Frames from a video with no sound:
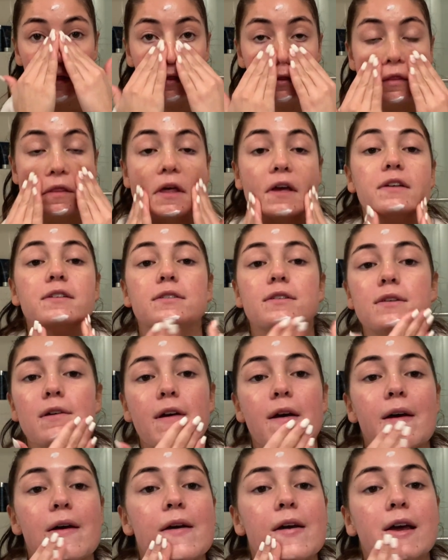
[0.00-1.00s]
This
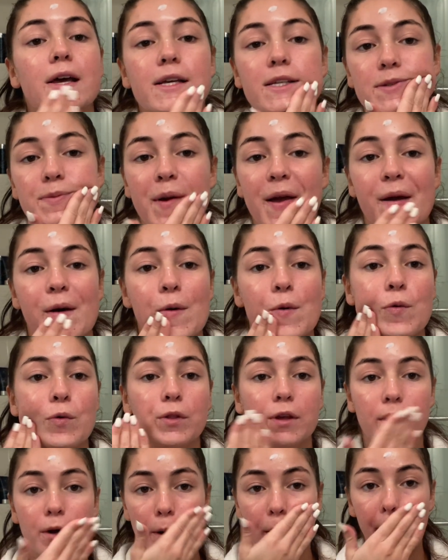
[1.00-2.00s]
is my
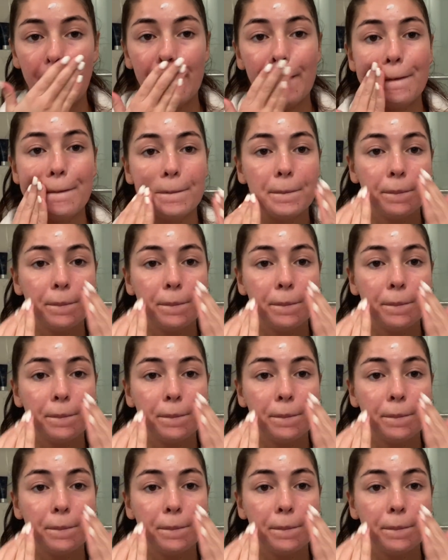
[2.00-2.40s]
holy grail.